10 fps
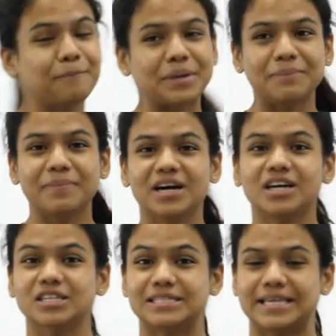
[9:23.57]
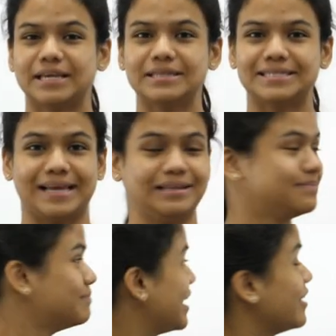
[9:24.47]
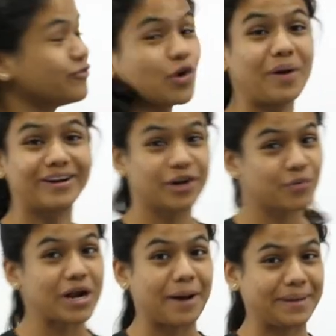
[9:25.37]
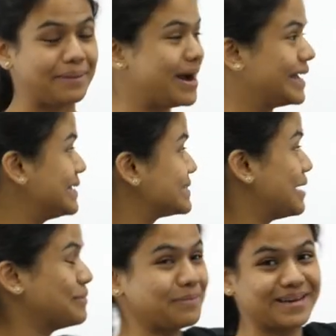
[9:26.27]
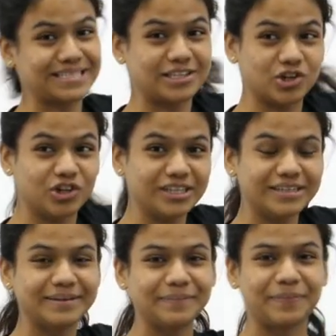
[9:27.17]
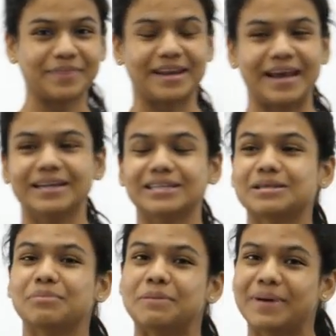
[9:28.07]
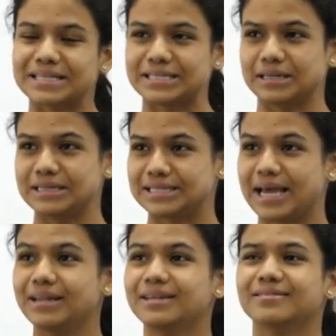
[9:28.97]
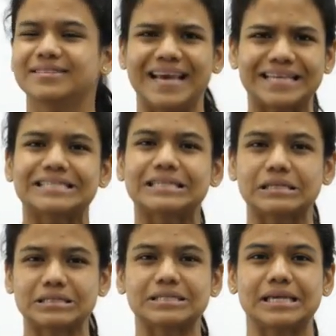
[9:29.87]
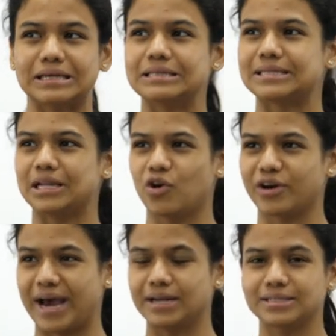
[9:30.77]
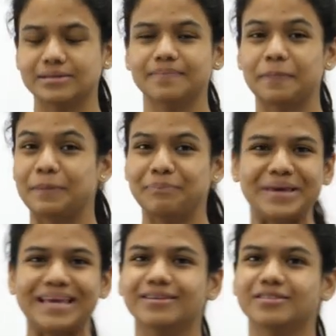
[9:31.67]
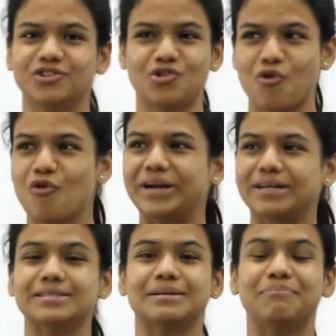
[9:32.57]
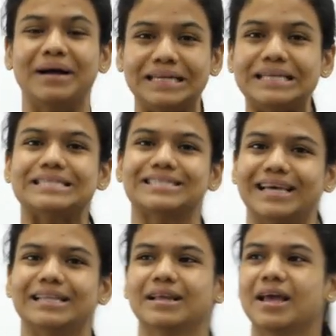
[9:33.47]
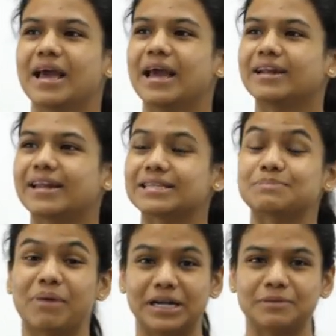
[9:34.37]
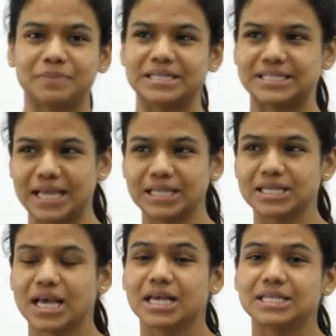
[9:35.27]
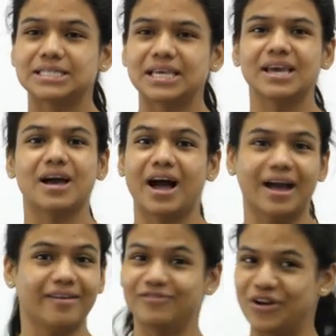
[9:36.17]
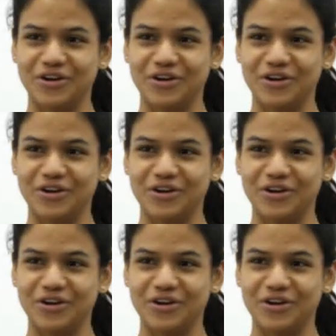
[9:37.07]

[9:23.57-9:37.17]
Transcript: amoeba a single cell? If you're wondering what amoeba is, amoeba is here, right? Is amoeba a single cell? Yes, it is a single cell organism. B, no, it is a multi-cell. It has multiple cells. C, I have